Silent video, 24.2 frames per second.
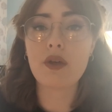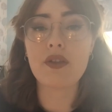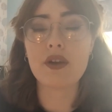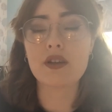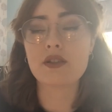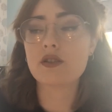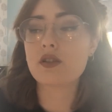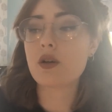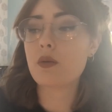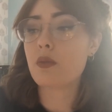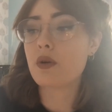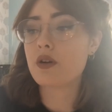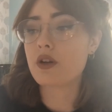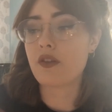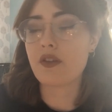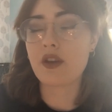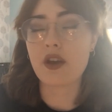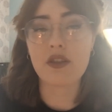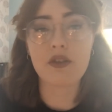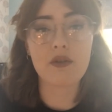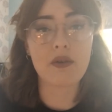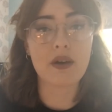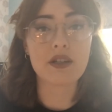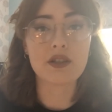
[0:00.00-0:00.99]
that there's someone on
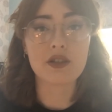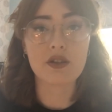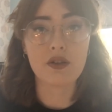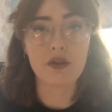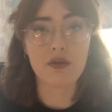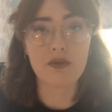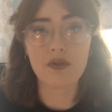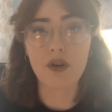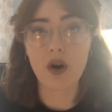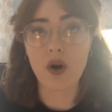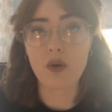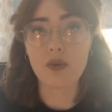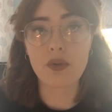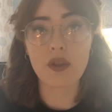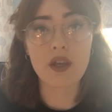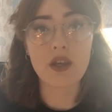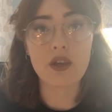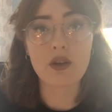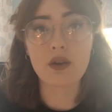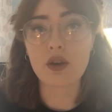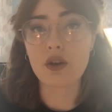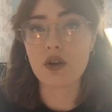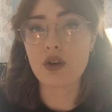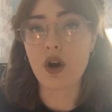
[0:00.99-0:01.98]
the other end of the phone that
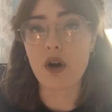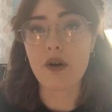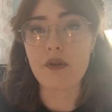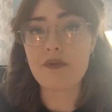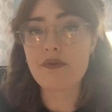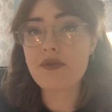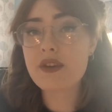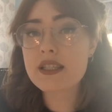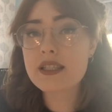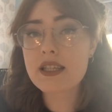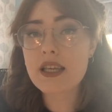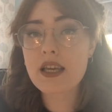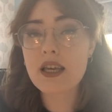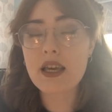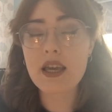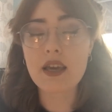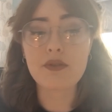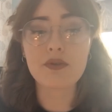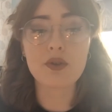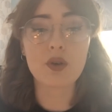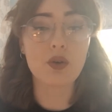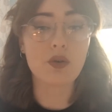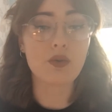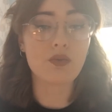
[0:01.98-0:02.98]
you can go and visit
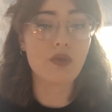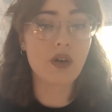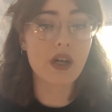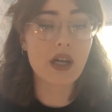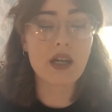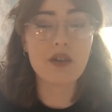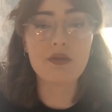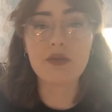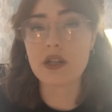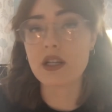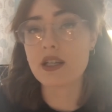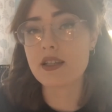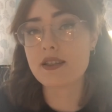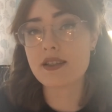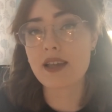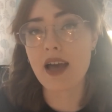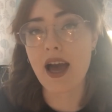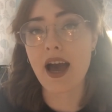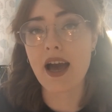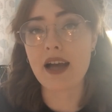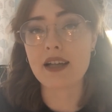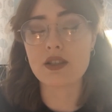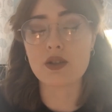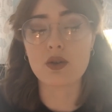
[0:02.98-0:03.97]
if you're really
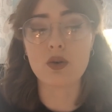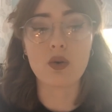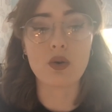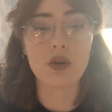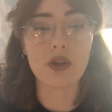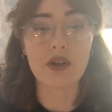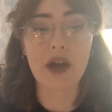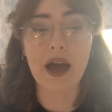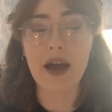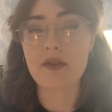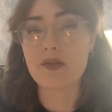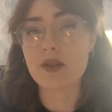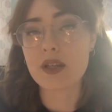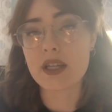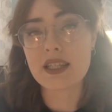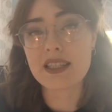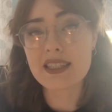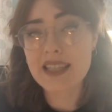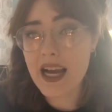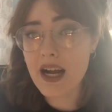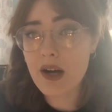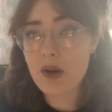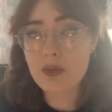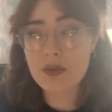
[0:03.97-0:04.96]
sad or you're having a
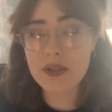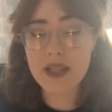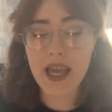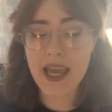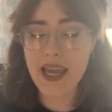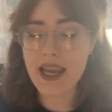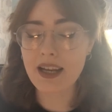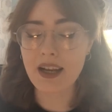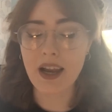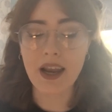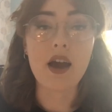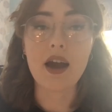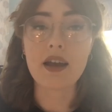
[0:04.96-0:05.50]
down day.